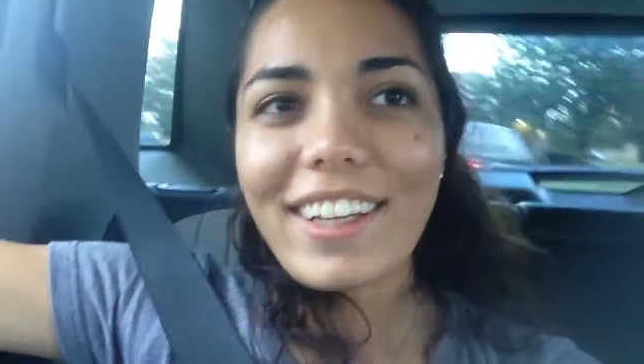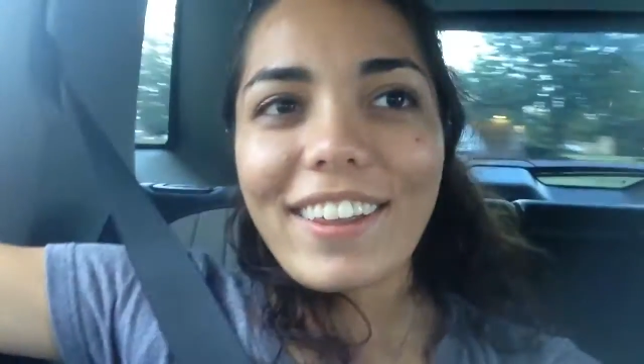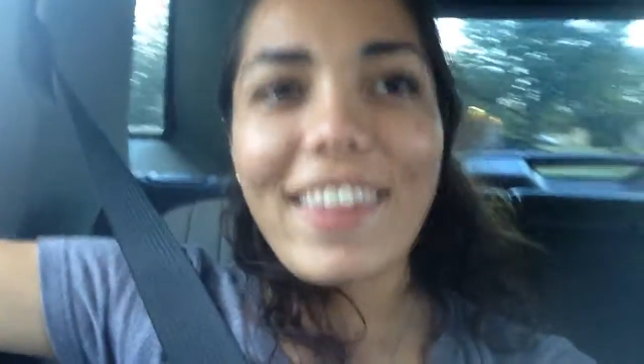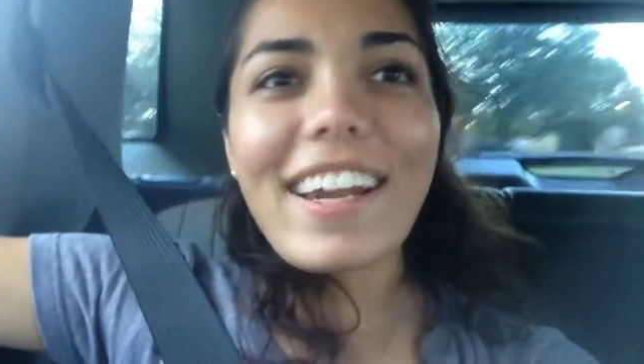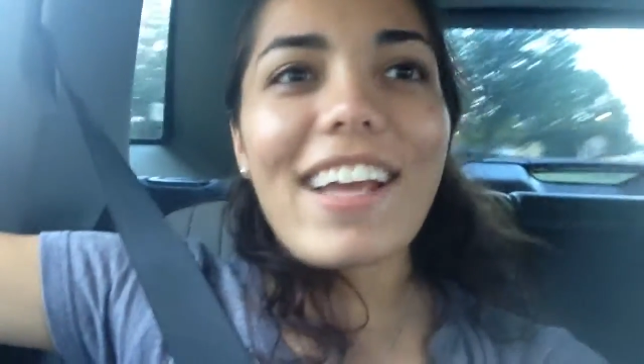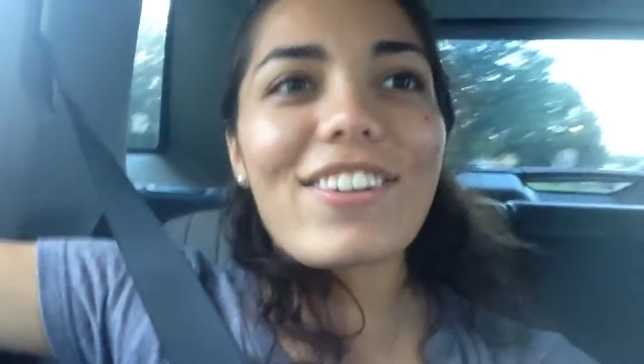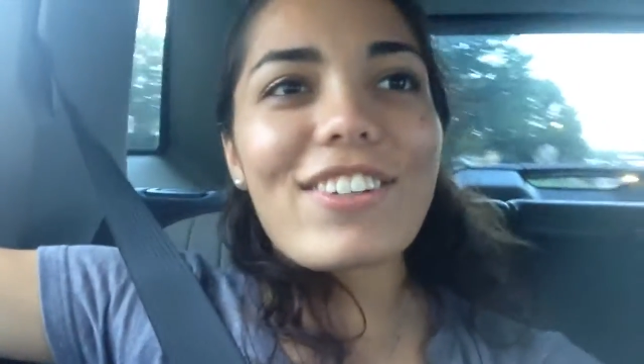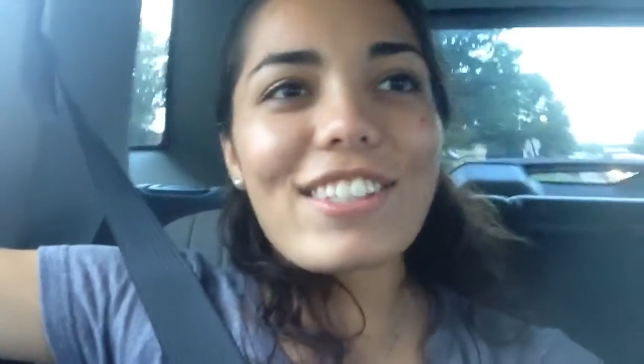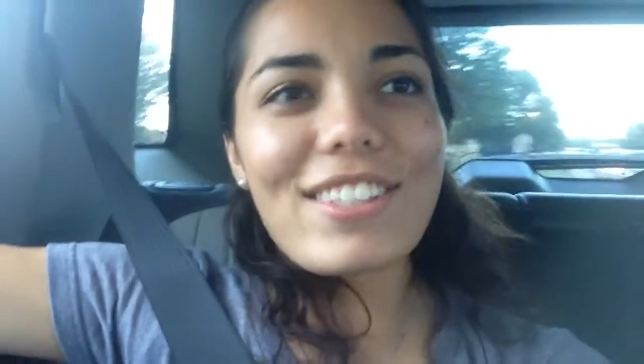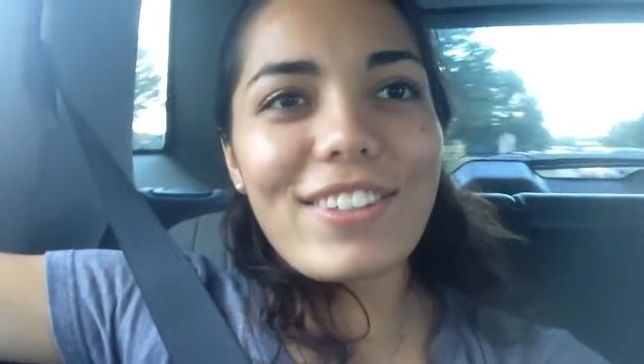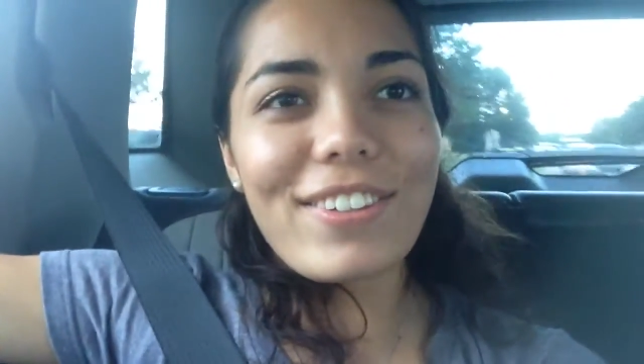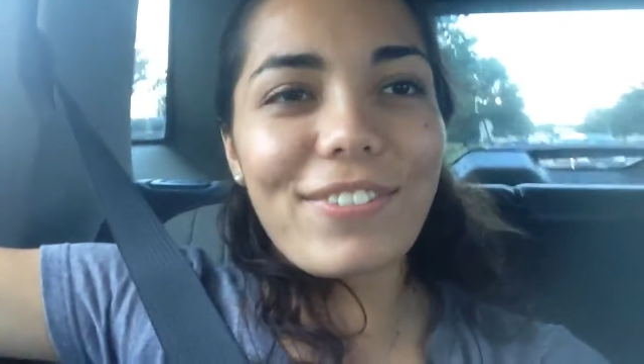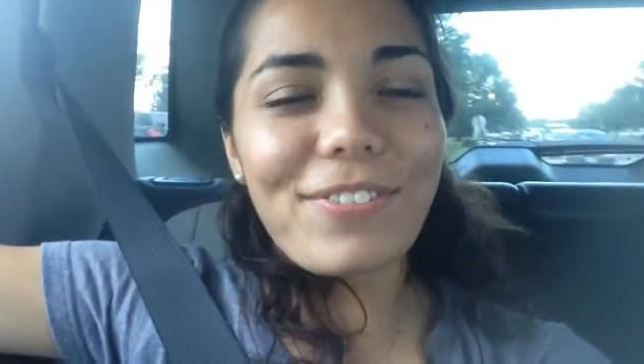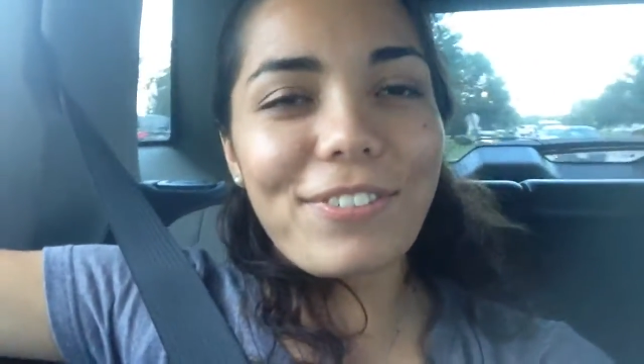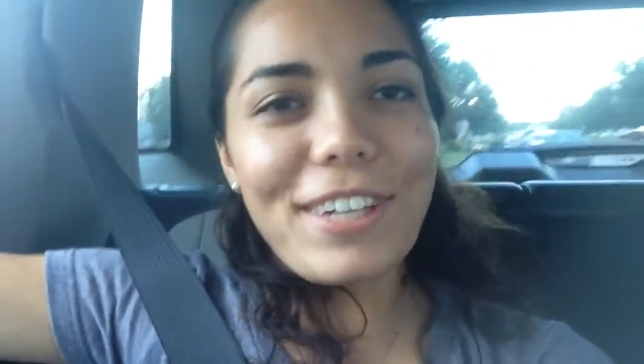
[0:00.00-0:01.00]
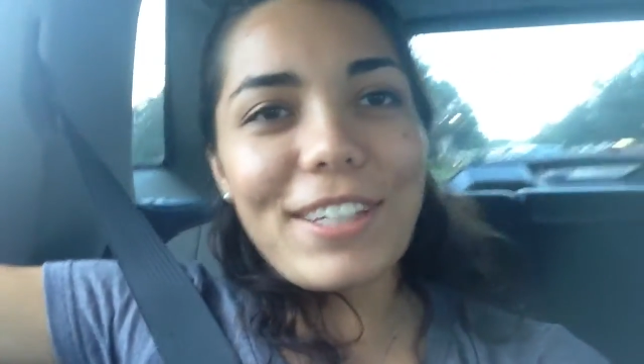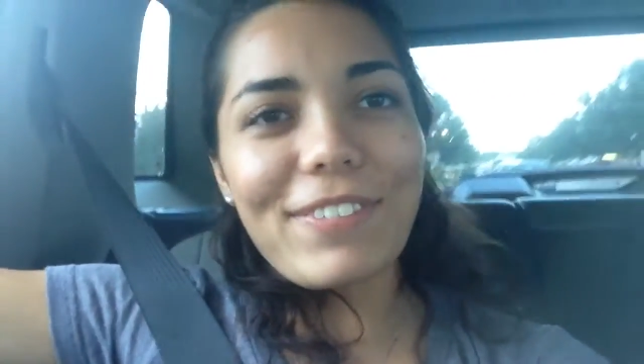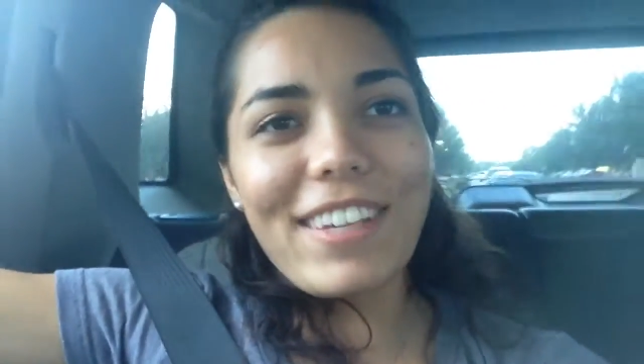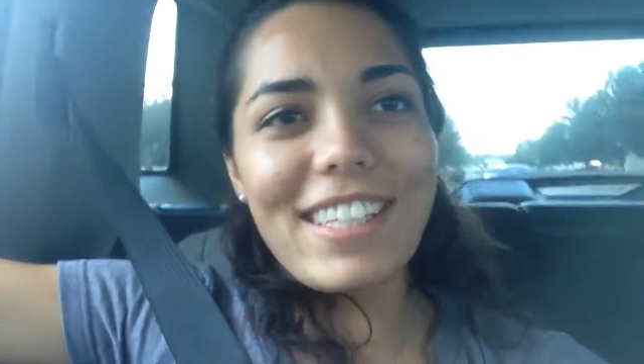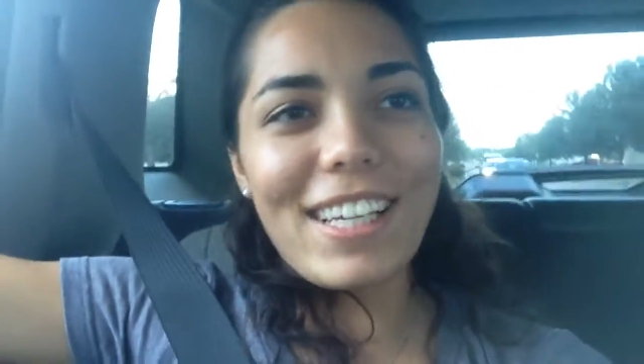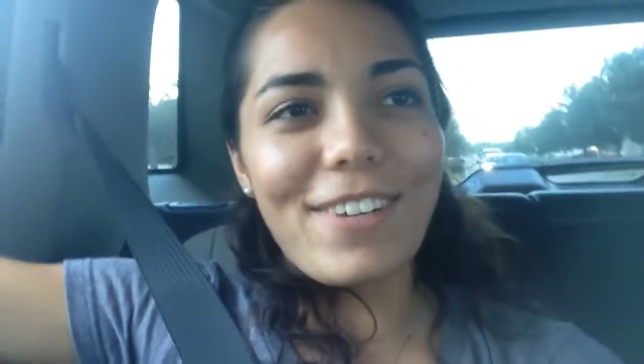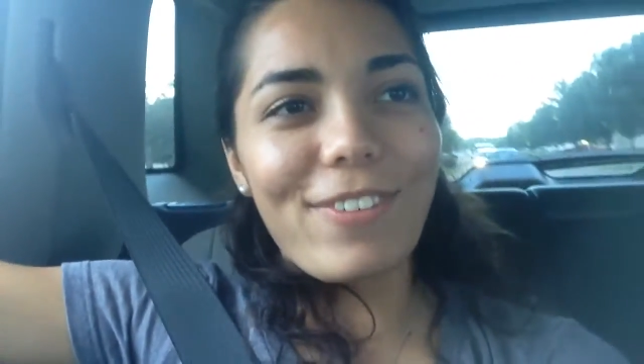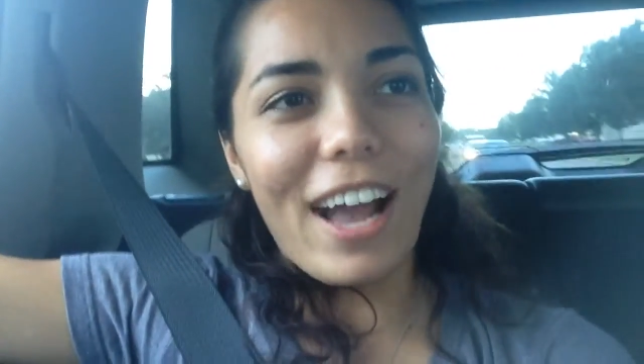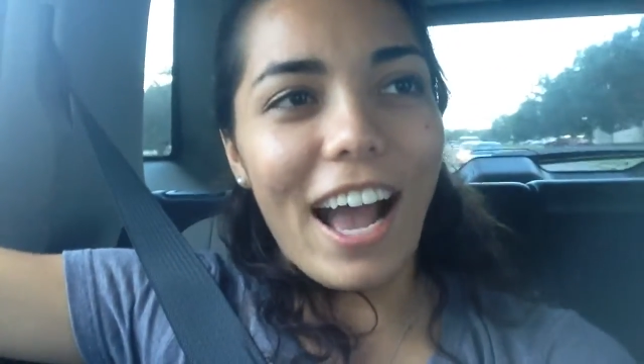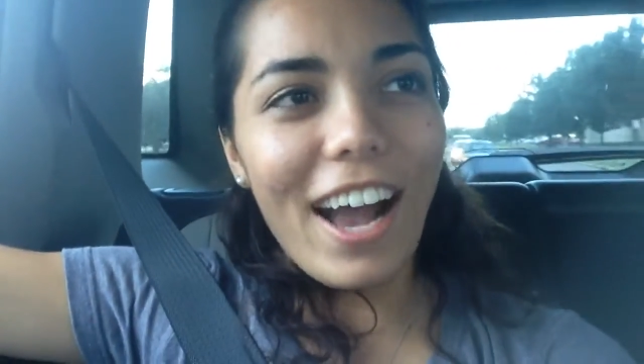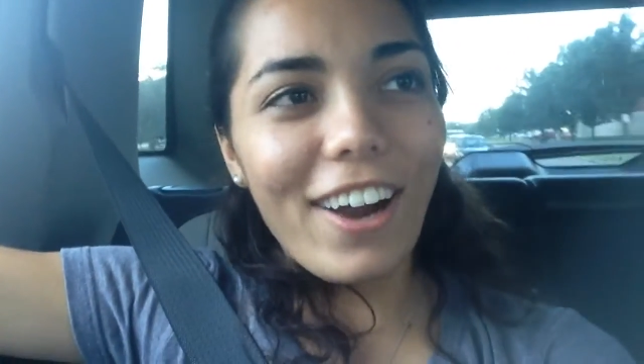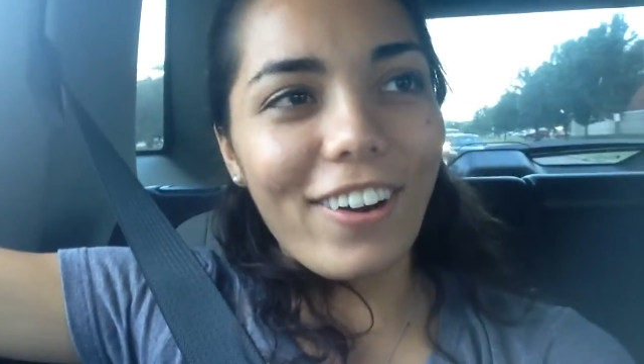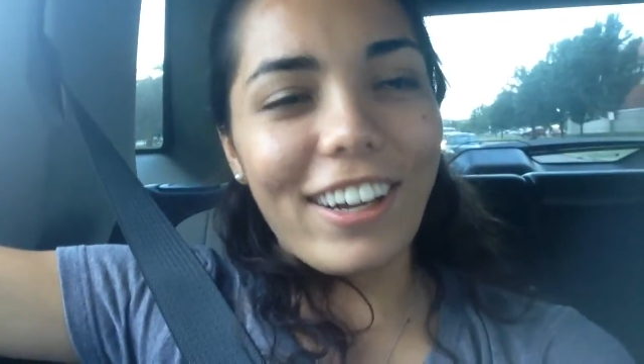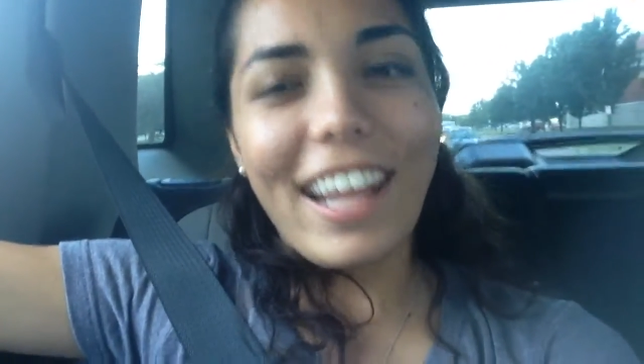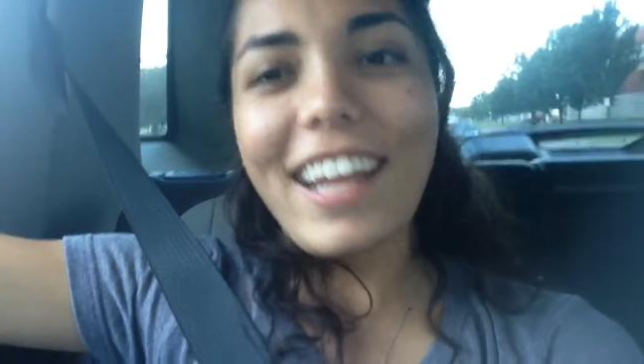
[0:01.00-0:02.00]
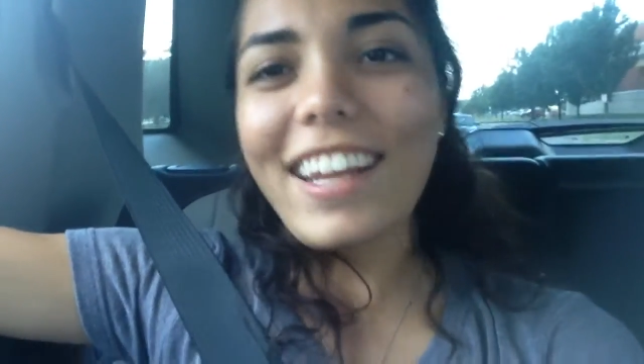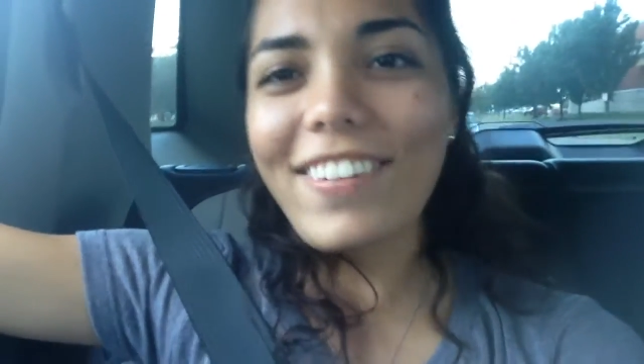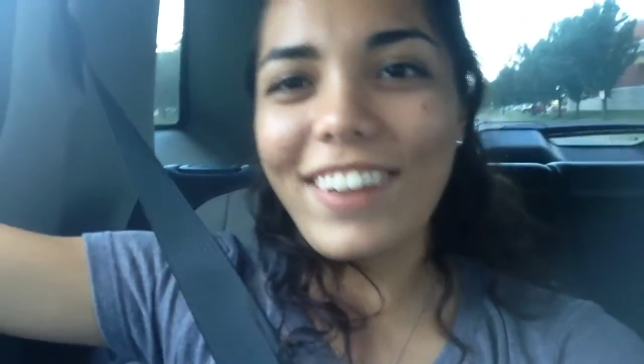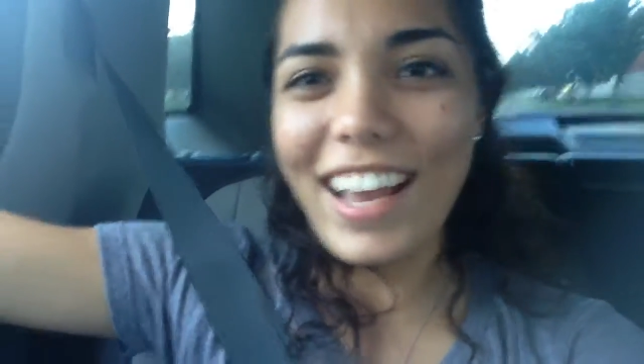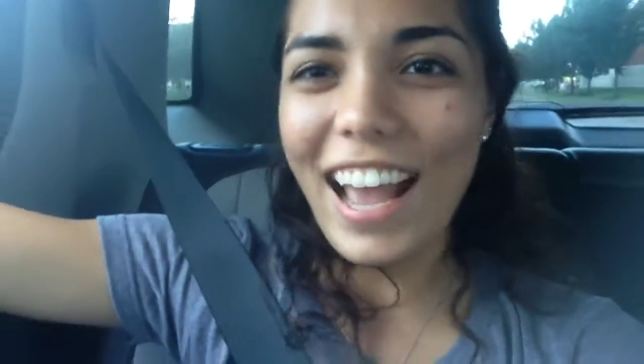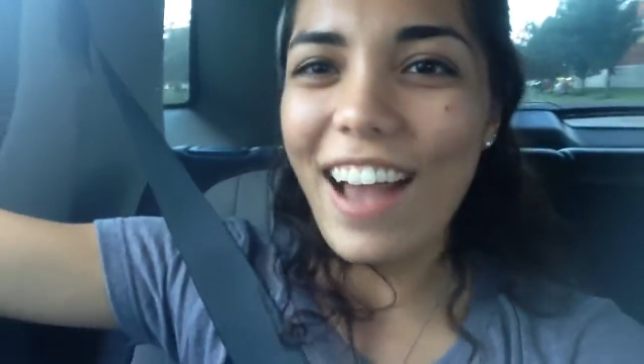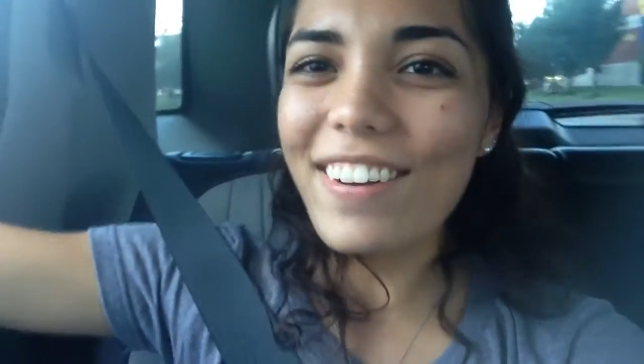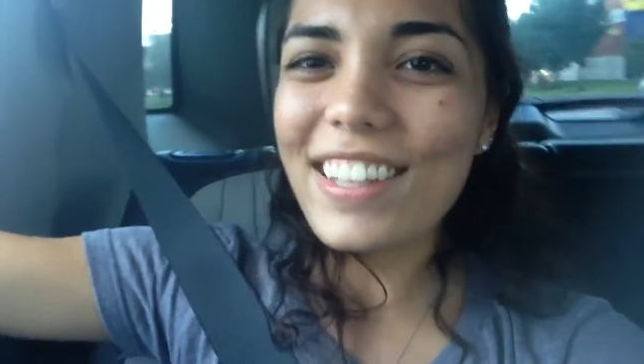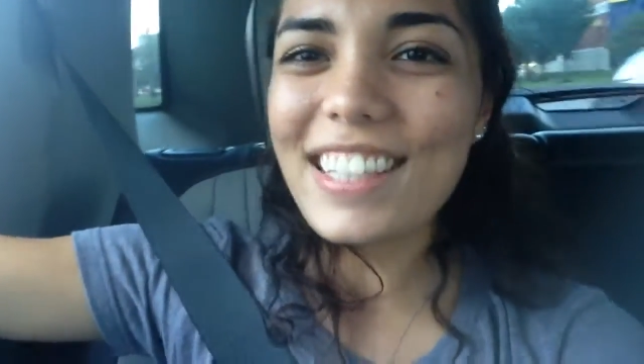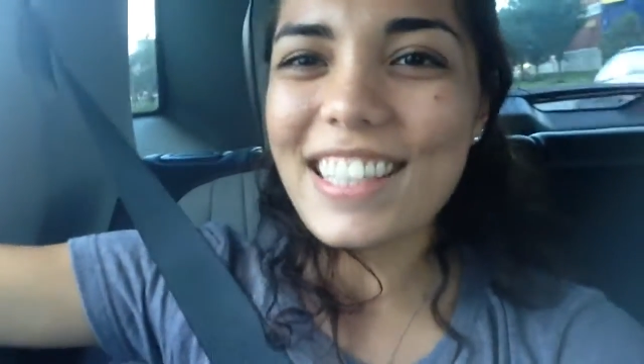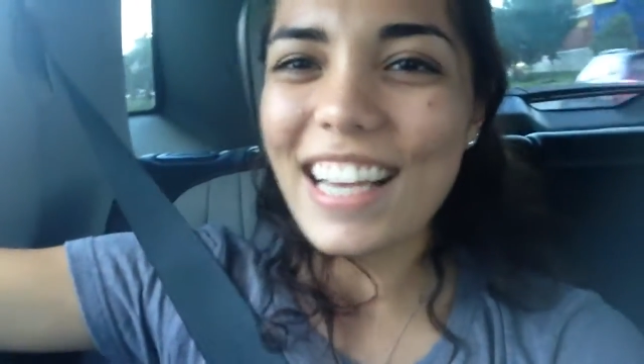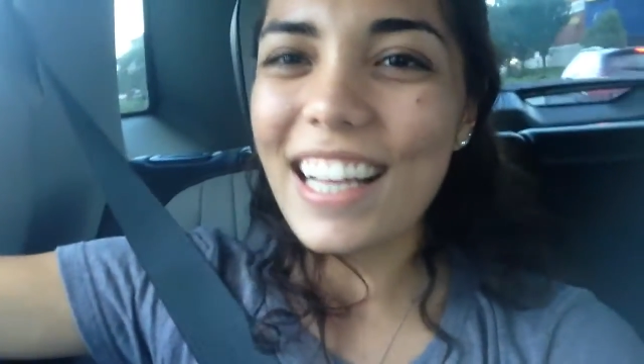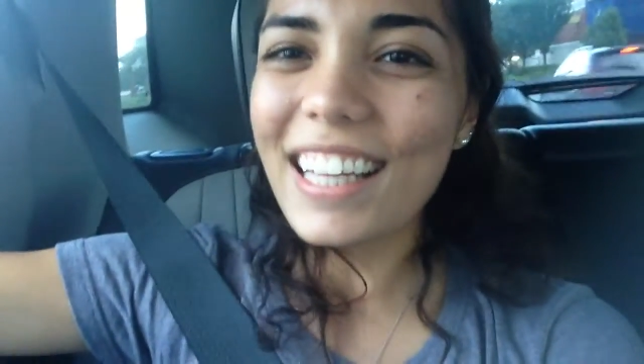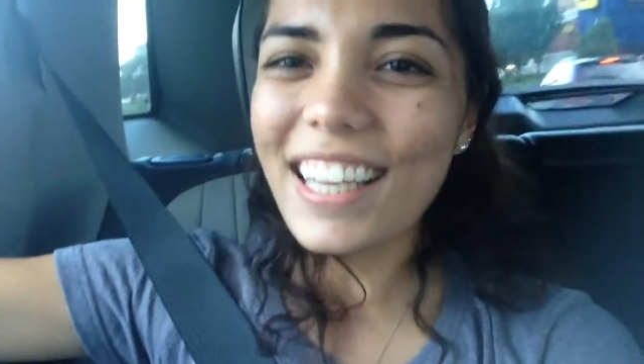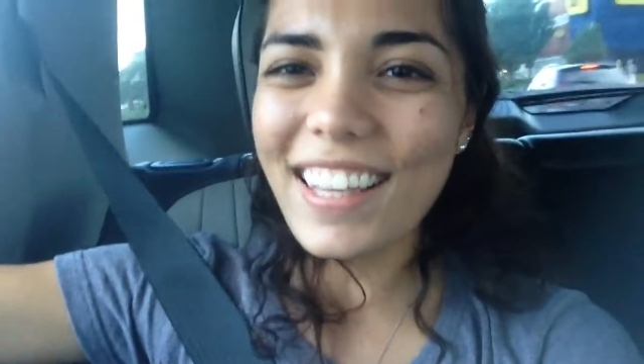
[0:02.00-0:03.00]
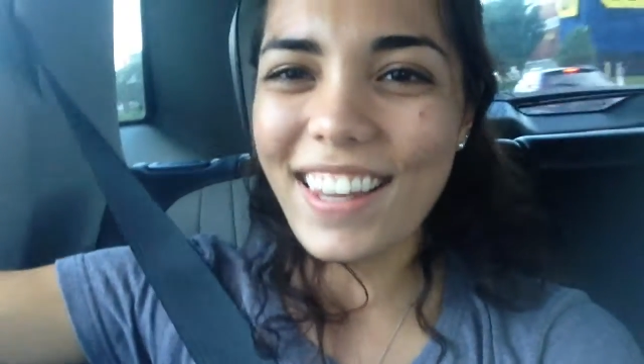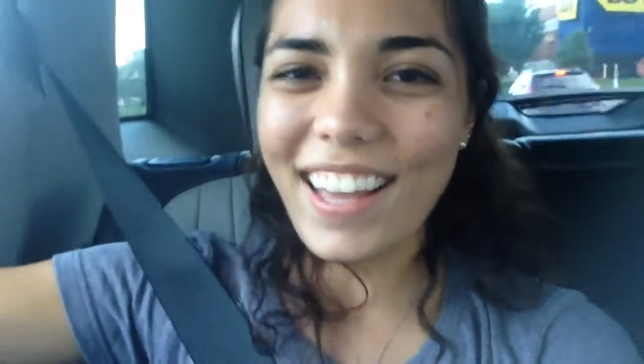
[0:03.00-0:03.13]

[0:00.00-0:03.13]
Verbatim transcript: Then I just freaked myself out. Anyway, I was telling